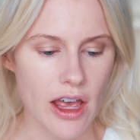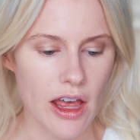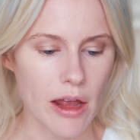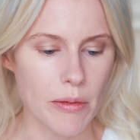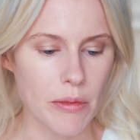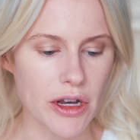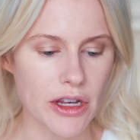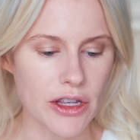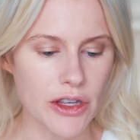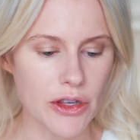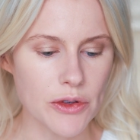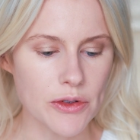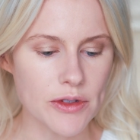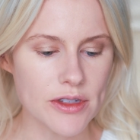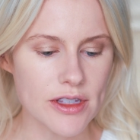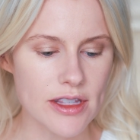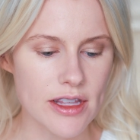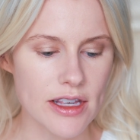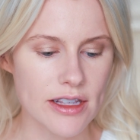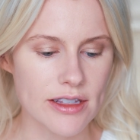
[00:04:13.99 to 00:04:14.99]
I'm gonna
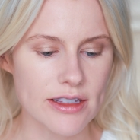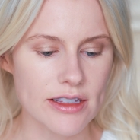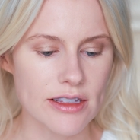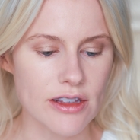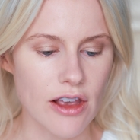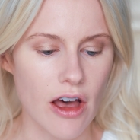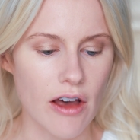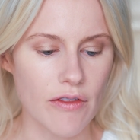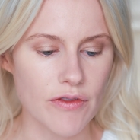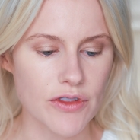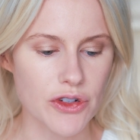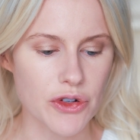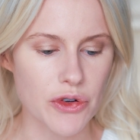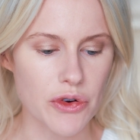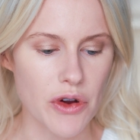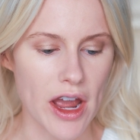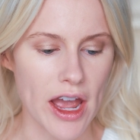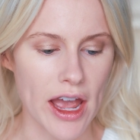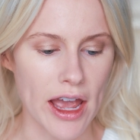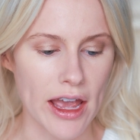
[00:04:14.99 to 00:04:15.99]
use this soft
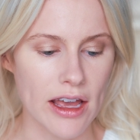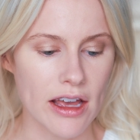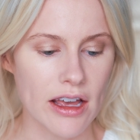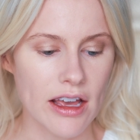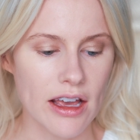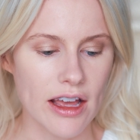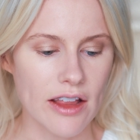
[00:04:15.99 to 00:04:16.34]
gray,